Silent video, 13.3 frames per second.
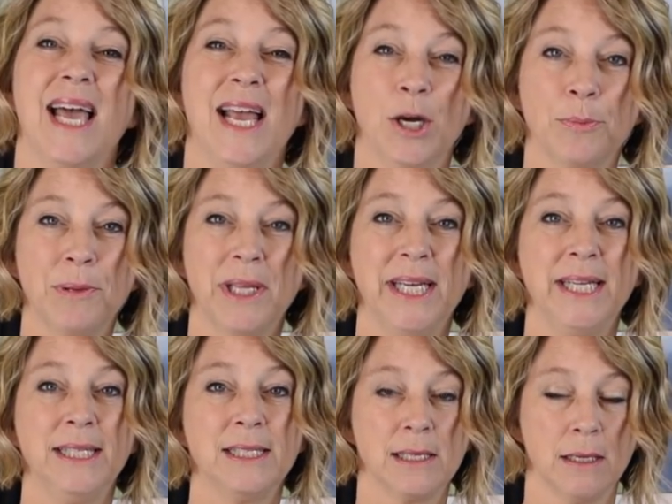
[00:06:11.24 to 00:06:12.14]

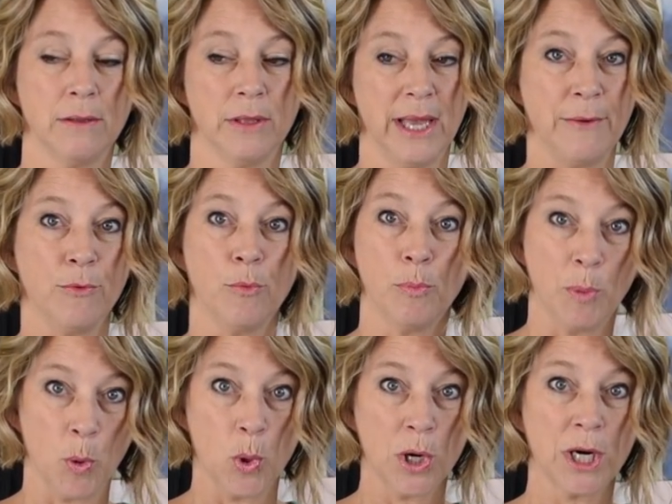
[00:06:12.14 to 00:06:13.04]
airplanes, they will
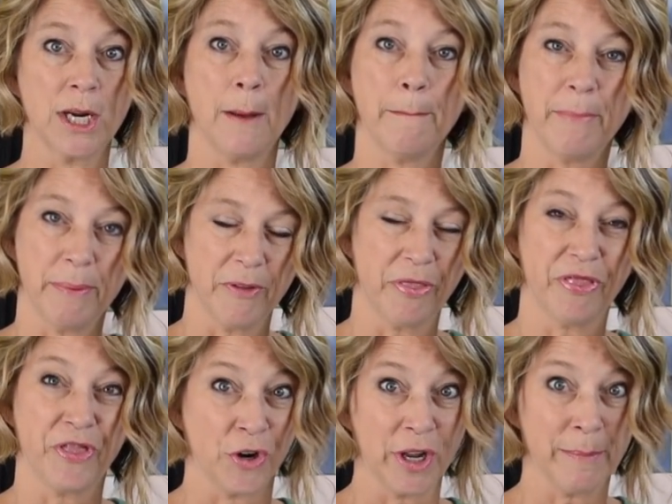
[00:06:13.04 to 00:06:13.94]
board
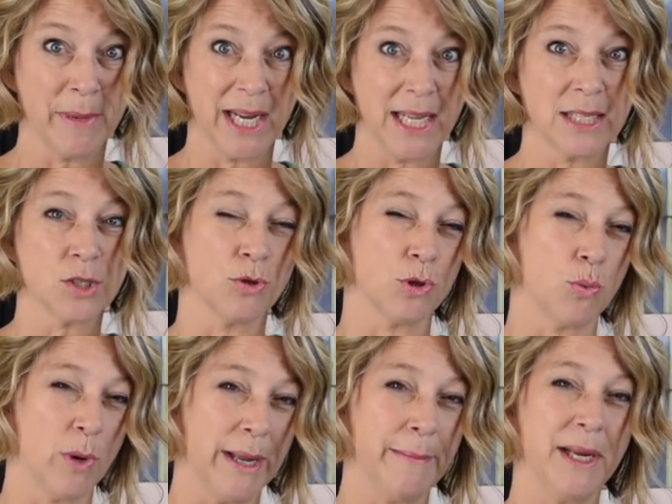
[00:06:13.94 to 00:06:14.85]
30 minutes or
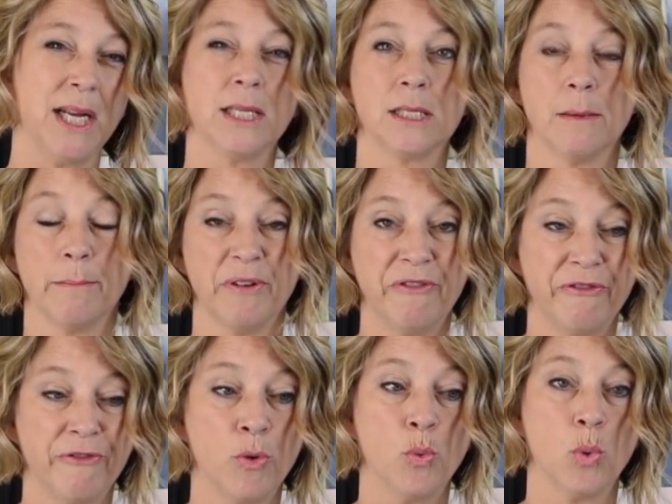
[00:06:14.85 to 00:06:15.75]
20 minutes
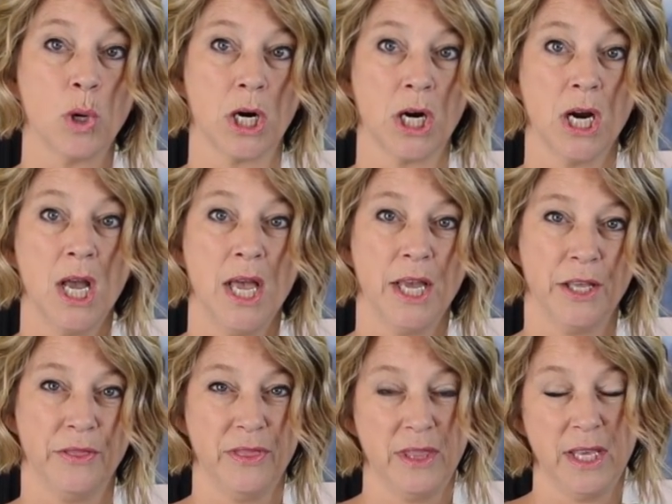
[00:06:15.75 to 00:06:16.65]
before
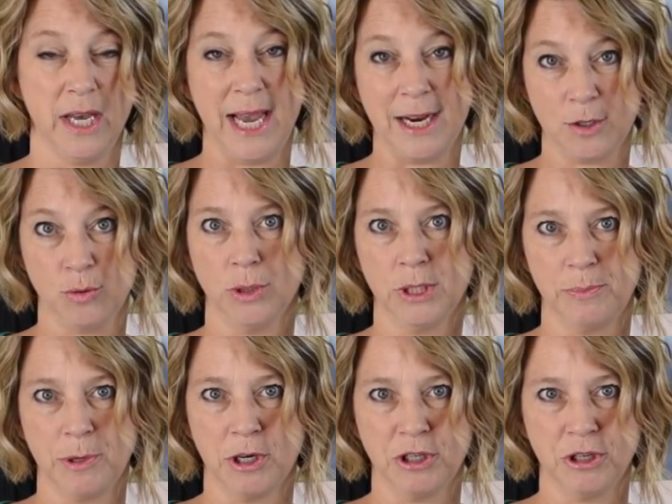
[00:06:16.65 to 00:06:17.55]
the actual
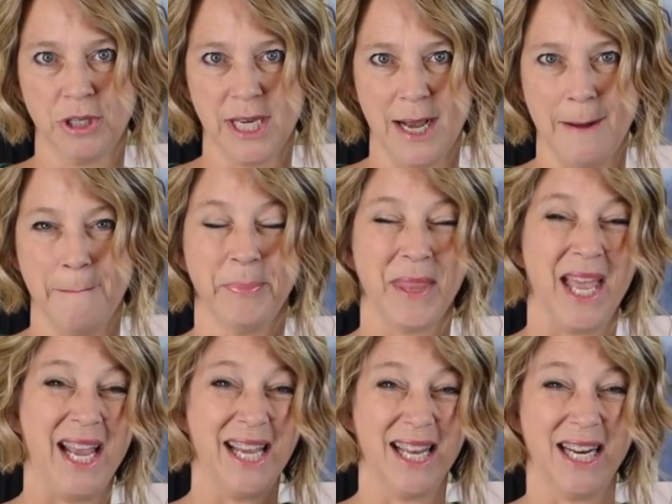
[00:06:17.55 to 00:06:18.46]
departure time.
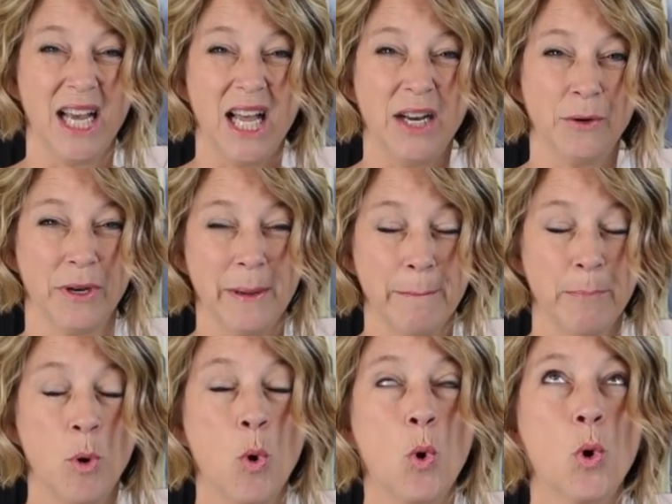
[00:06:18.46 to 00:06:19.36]
And an
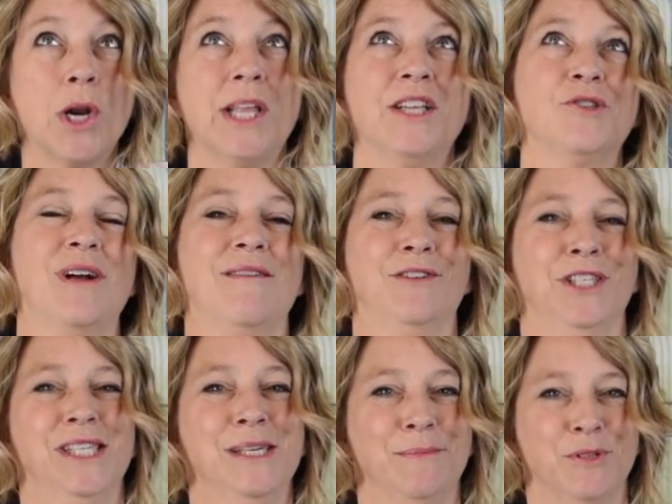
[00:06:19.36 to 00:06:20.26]
important travel
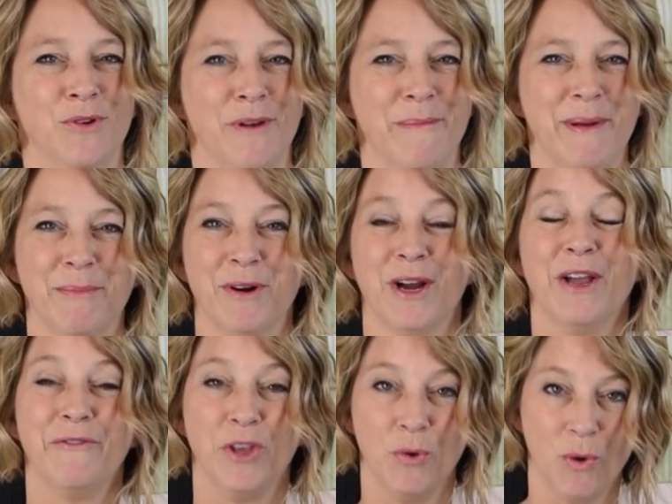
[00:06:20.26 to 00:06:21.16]
tip to remember,
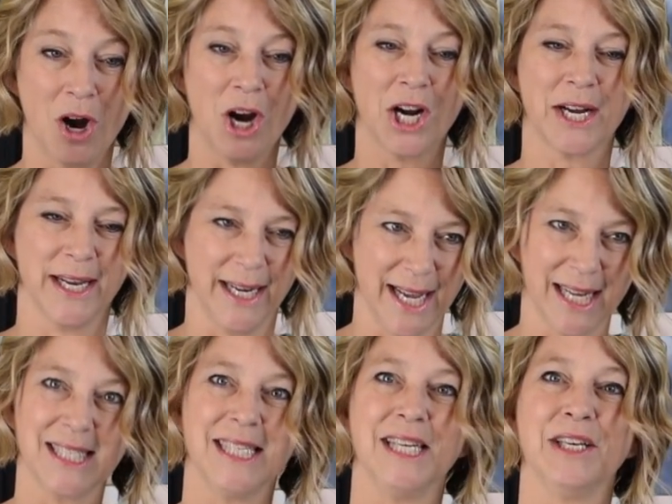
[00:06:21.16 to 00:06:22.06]
if you are
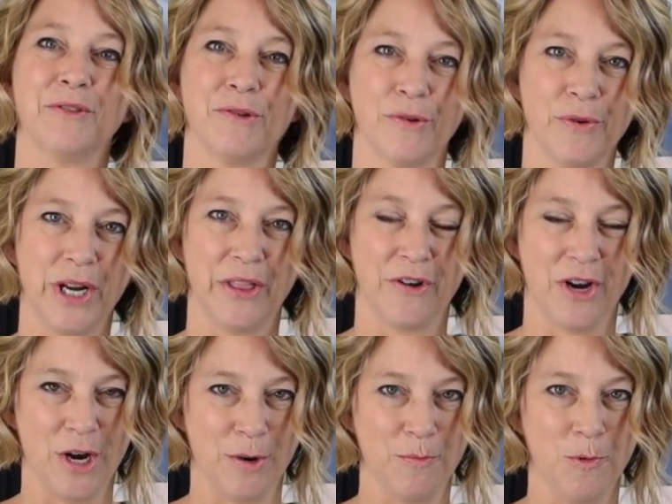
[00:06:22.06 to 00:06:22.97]
connecting through another
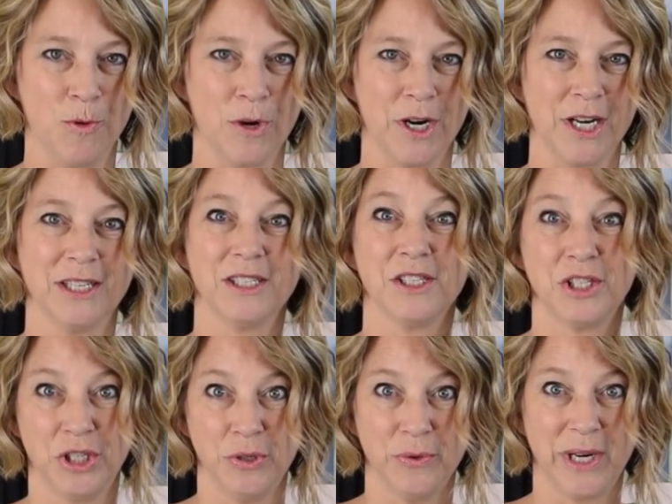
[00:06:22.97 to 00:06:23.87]
airport
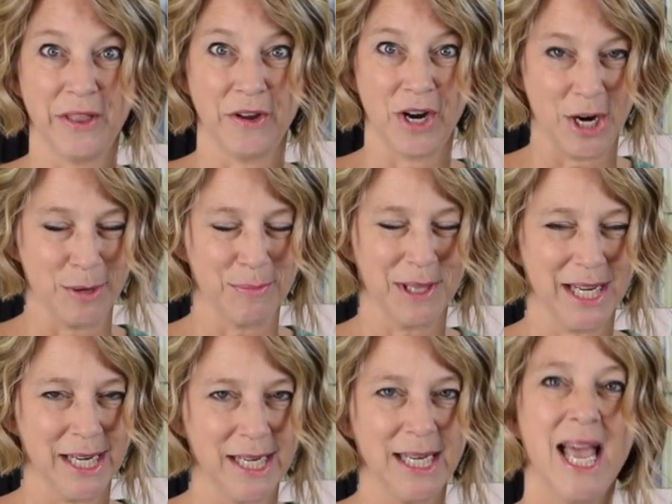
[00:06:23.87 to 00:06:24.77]
to another
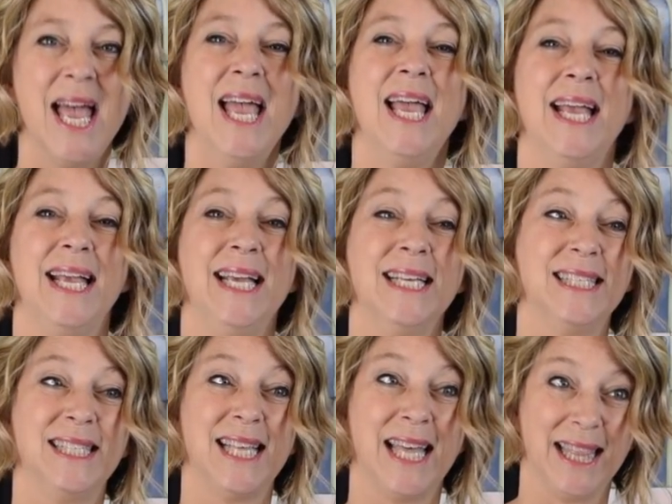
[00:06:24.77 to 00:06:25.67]
airplane,
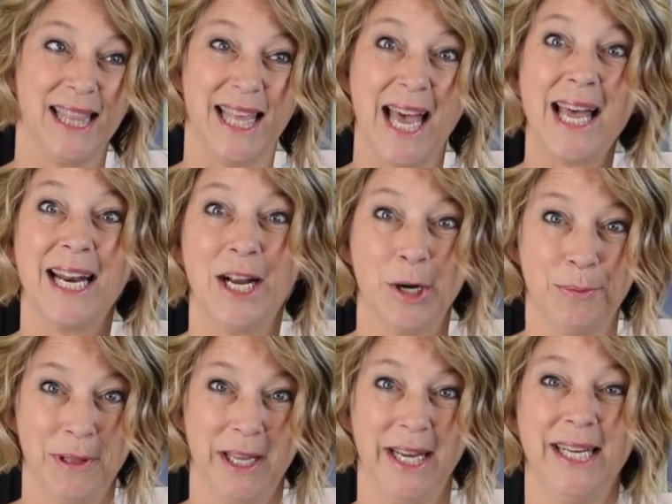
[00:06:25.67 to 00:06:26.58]
is that that
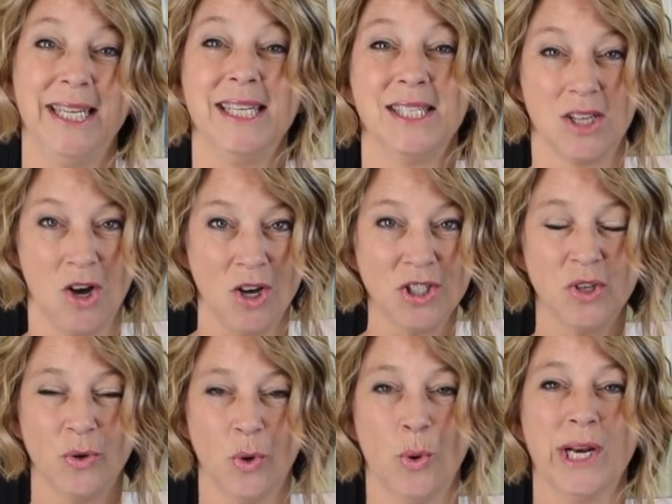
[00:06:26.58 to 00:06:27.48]
airplane is
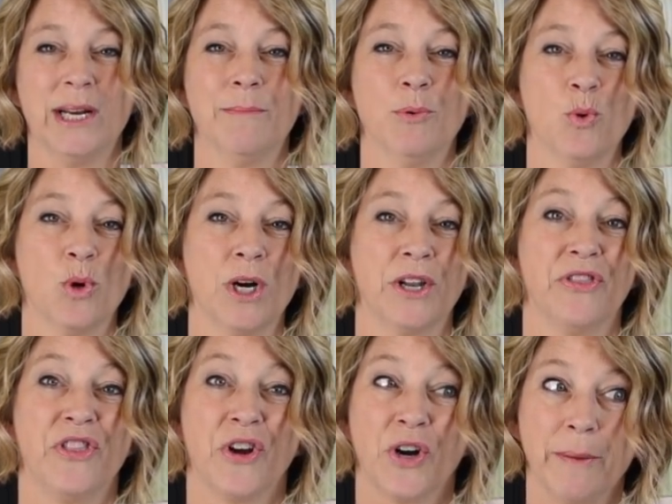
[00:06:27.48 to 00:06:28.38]
also going to board
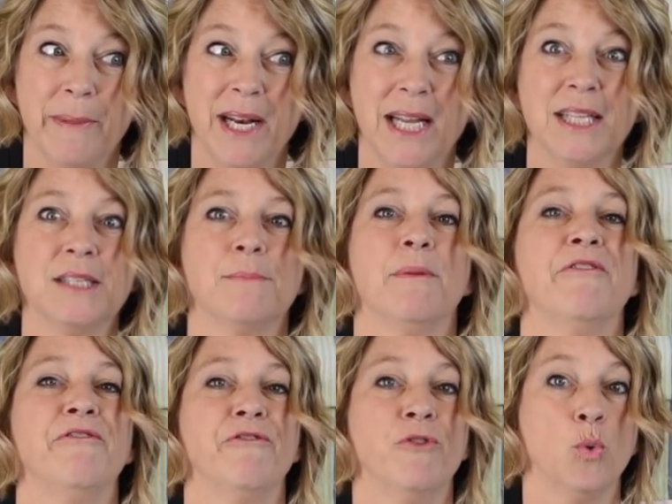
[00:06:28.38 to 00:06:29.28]
30 minutes
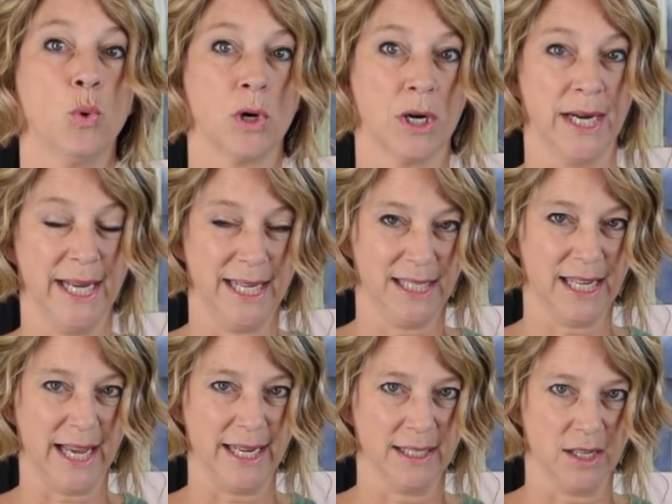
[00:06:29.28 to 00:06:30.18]
before it
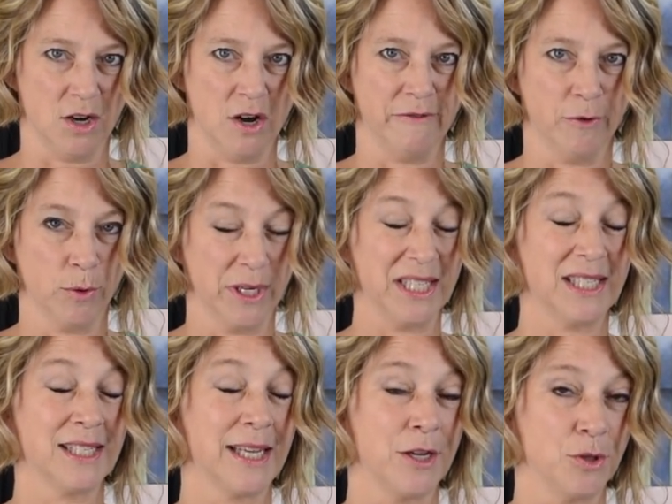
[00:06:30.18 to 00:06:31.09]
takes off, or it's
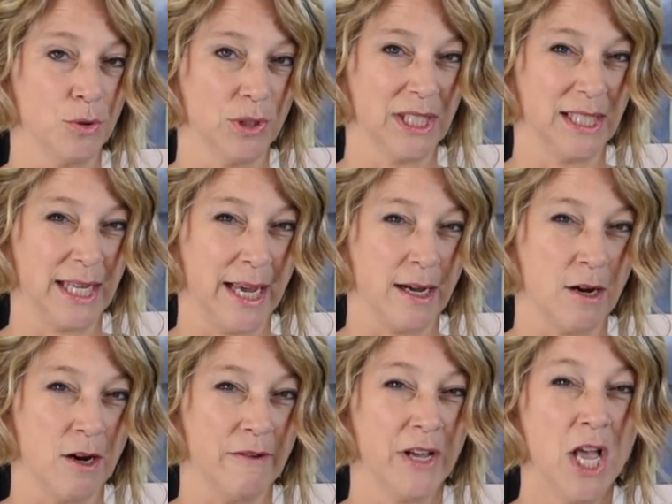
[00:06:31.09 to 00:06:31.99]
scheduled to take
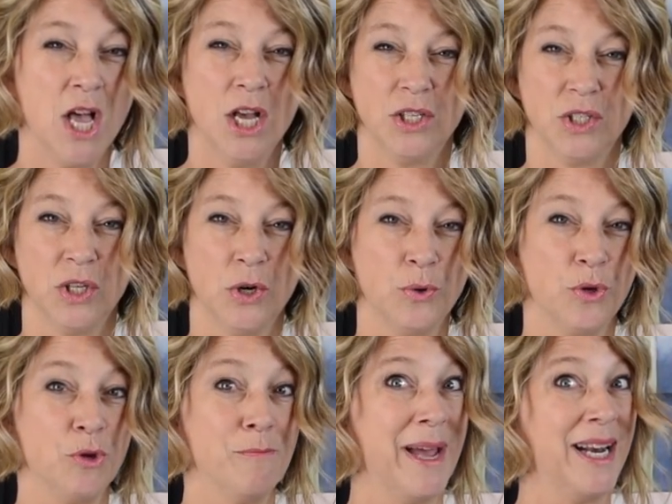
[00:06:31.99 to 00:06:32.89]
off. So
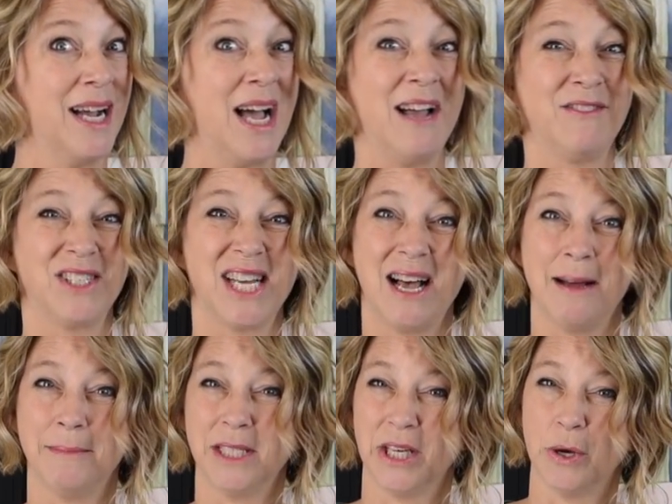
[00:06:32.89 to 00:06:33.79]
you may not have
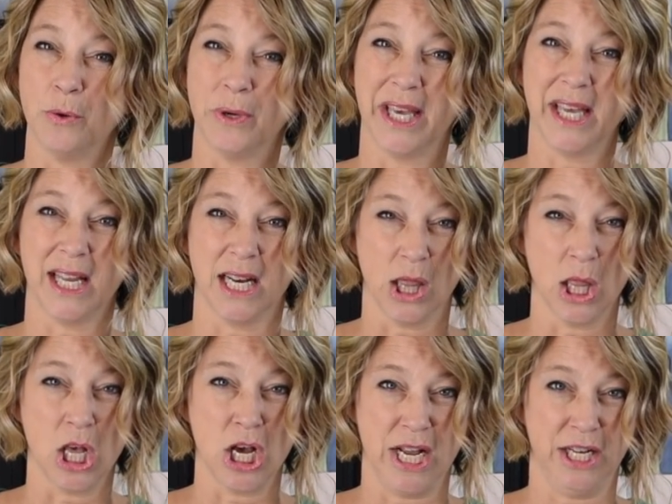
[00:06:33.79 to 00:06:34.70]
time to go get
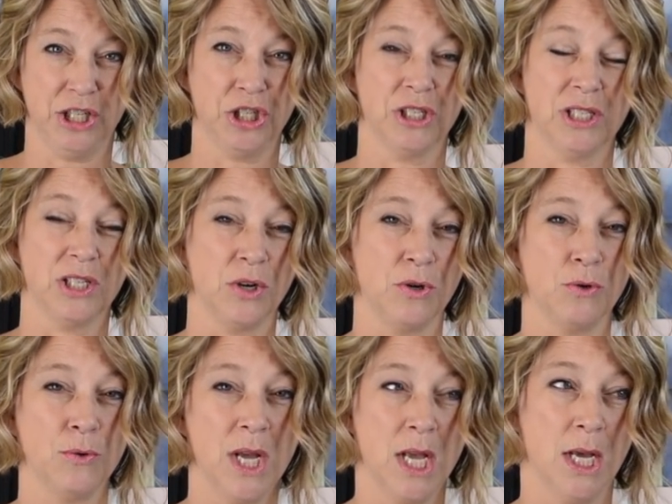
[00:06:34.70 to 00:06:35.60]
lunch.
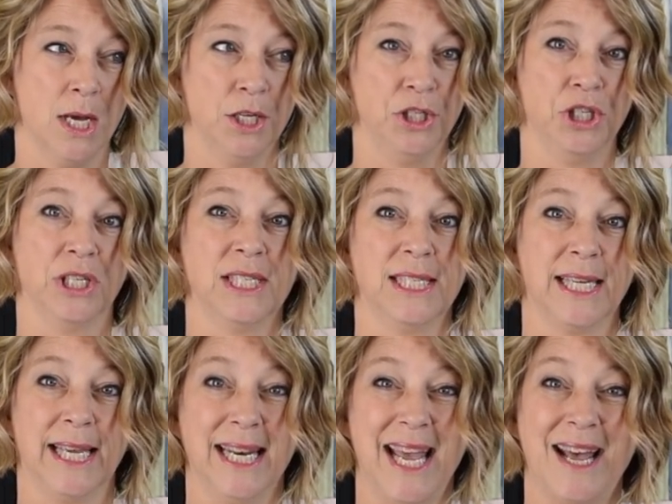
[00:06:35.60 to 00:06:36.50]
So just
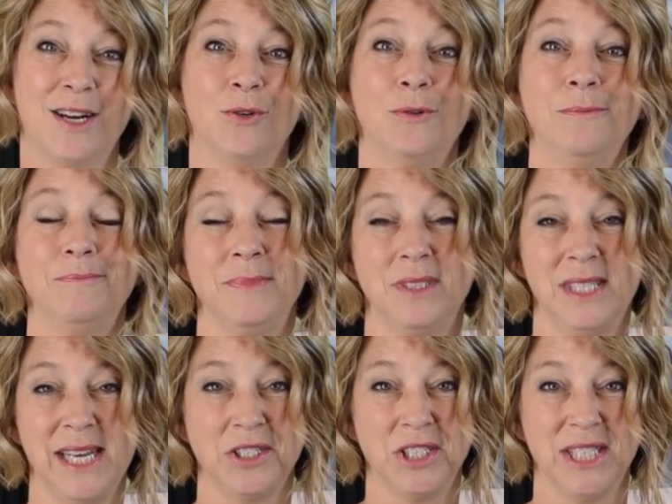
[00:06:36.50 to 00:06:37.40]
skedaddle
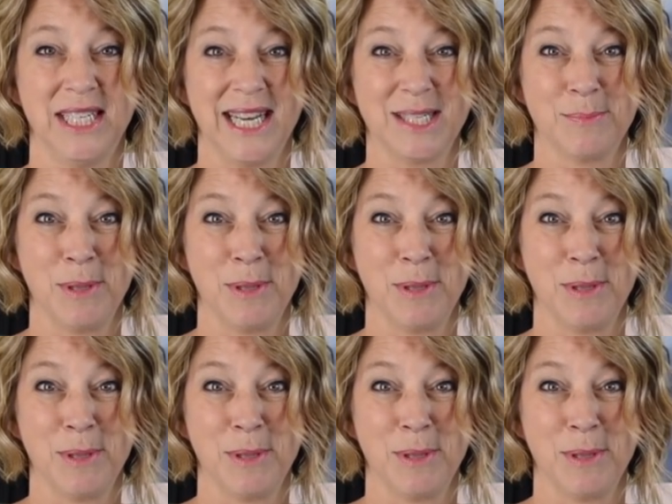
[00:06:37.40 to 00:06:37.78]
down to the next